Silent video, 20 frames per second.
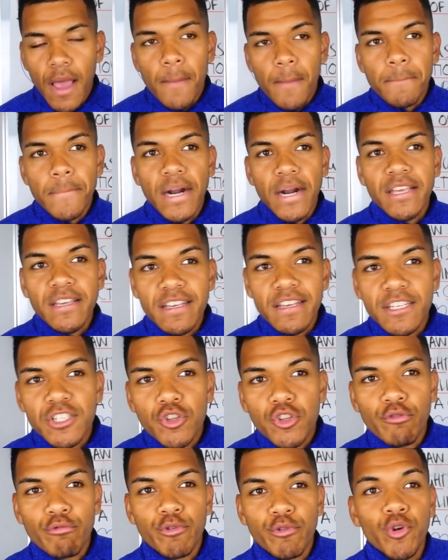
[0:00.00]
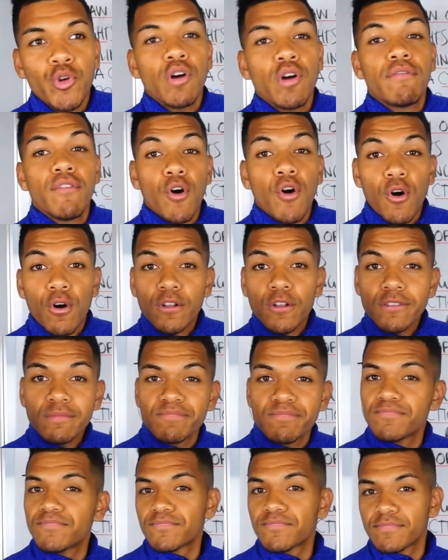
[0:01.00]
Money is the root of all
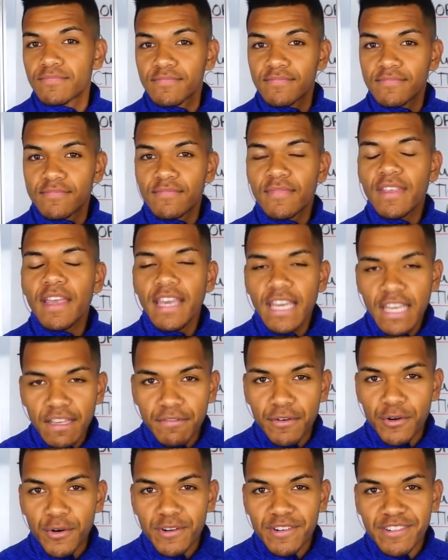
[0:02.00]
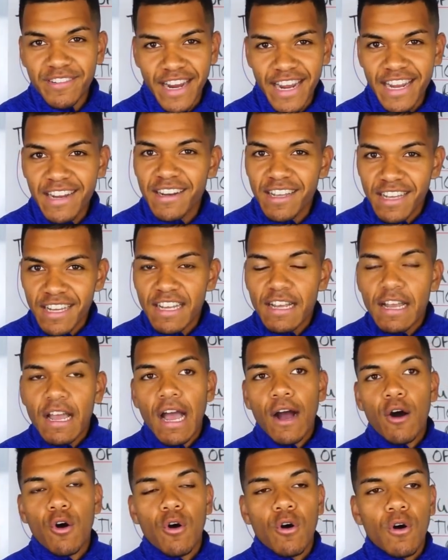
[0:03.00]
evil, right?
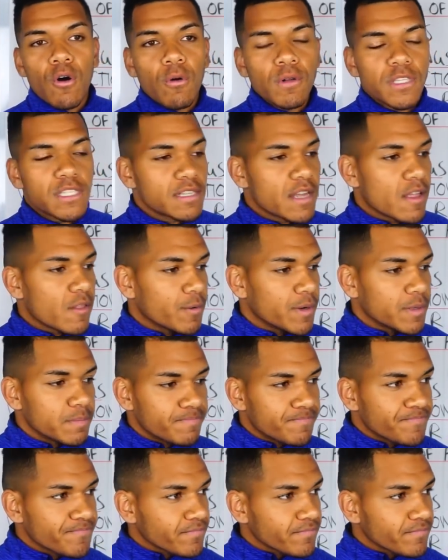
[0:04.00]
Or what's another one?